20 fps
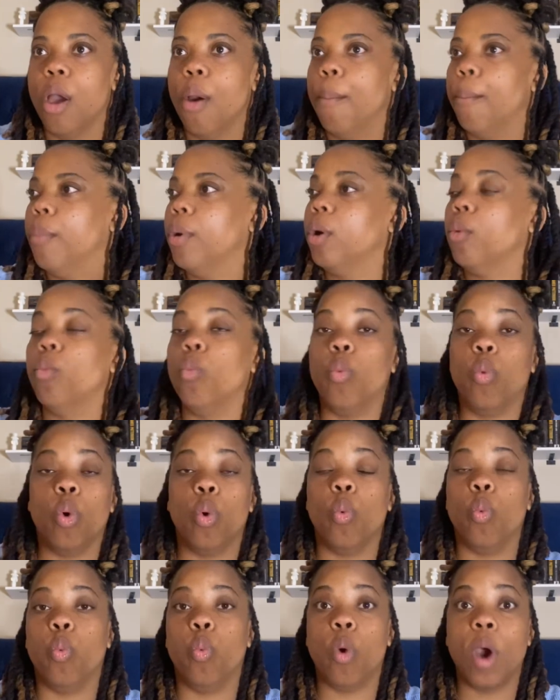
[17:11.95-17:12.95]
but
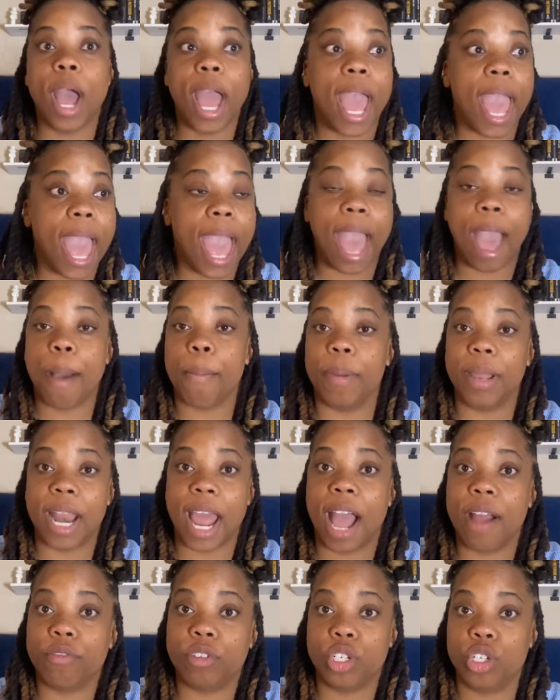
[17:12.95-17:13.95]
what happened
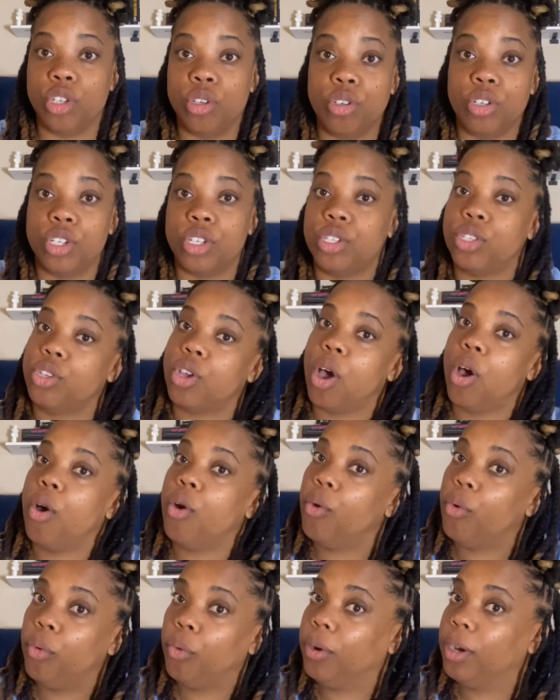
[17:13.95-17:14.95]
after? You just
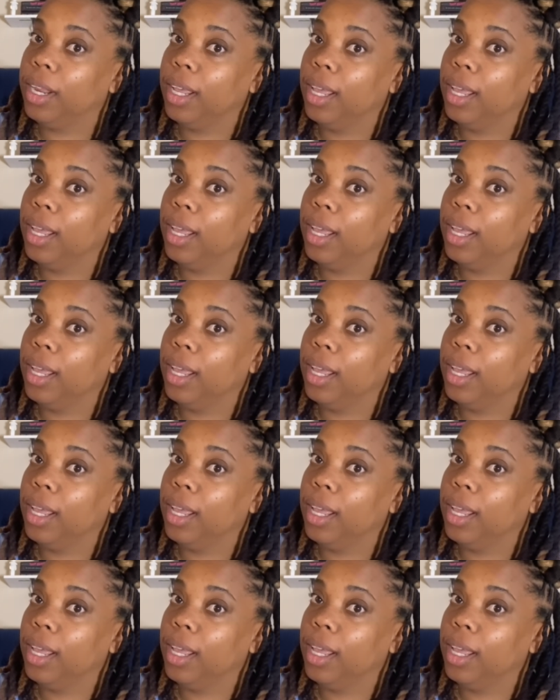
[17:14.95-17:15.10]
gonna